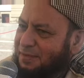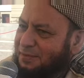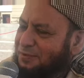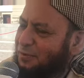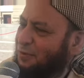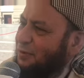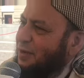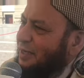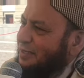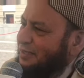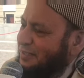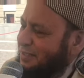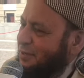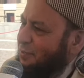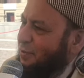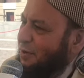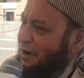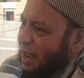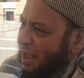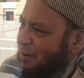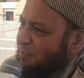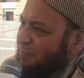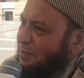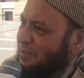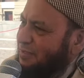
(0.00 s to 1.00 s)
So let's see
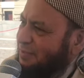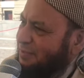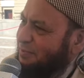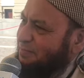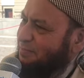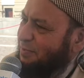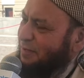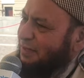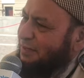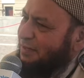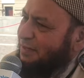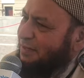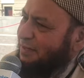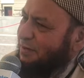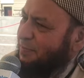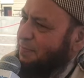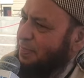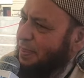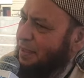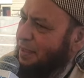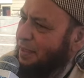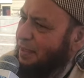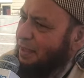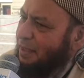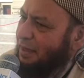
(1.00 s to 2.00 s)
what happens. But
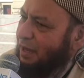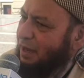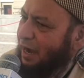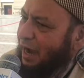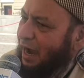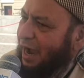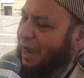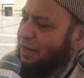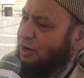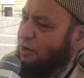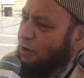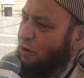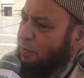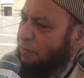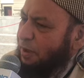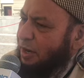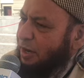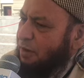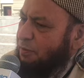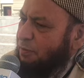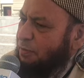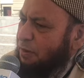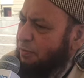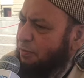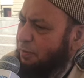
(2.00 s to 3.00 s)
I know
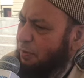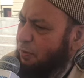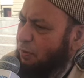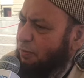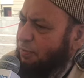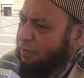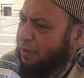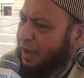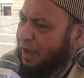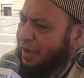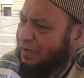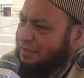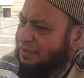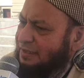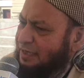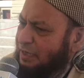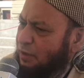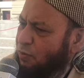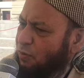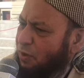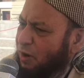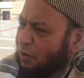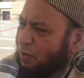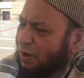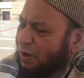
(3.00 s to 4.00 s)
many people will be
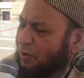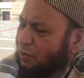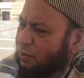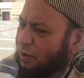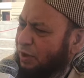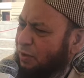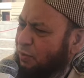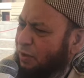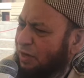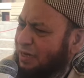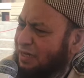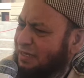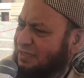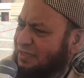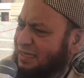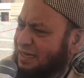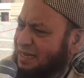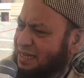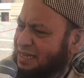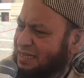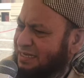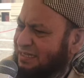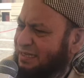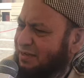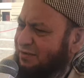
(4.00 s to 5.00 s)
asking what is the
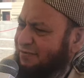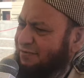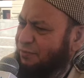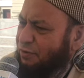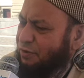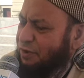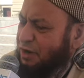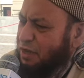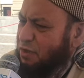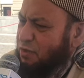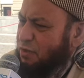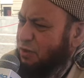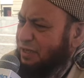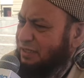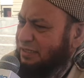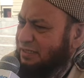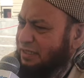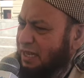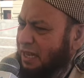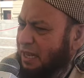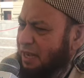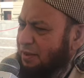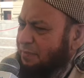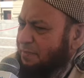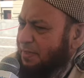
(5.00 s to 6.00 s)
reason for Radio
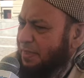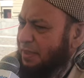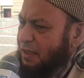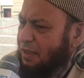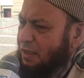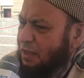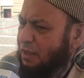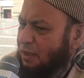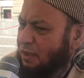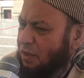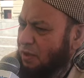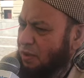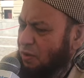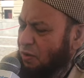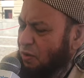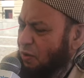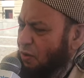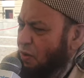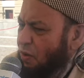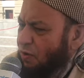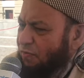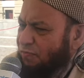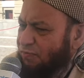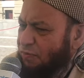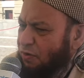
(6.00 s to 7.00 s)
Islam
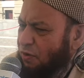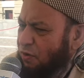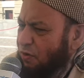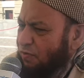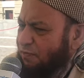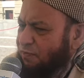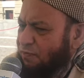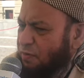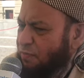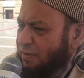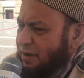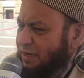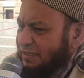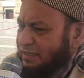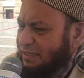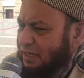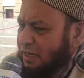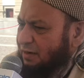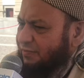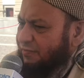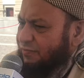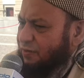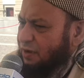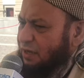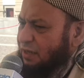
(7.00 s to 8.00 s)
or for
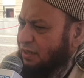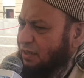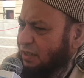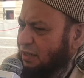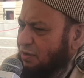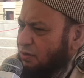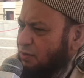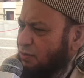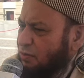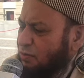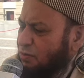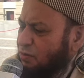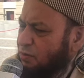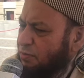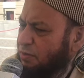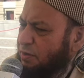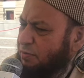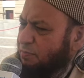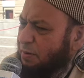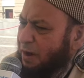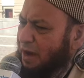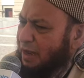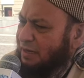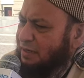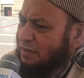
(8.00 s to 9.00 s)
myself or anything to be
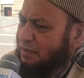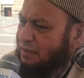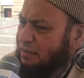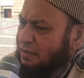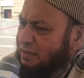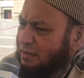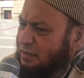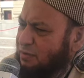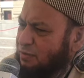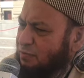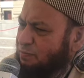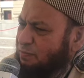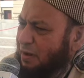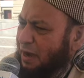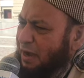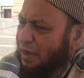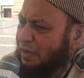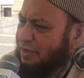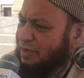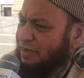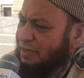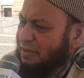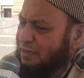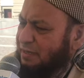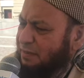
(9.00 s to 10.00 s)

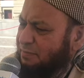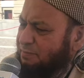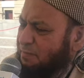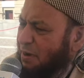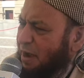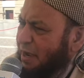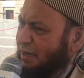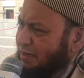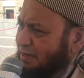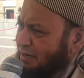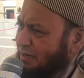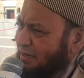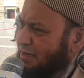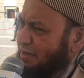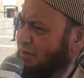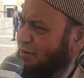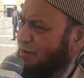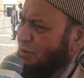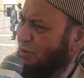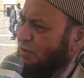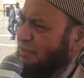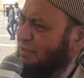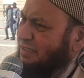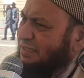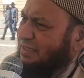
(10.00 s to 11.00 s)
partnering
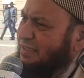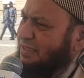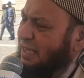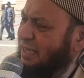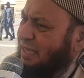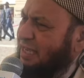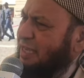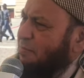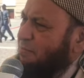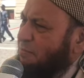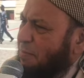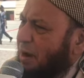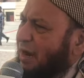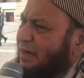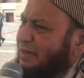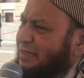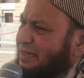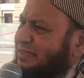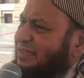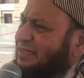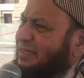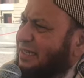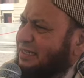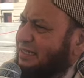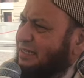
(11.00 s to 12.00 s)
or just taking part
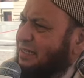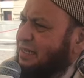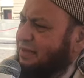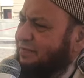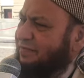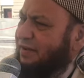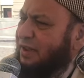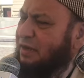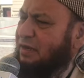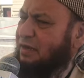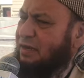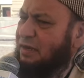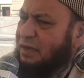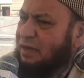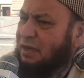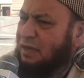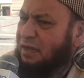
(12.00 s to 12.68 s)
in such an event.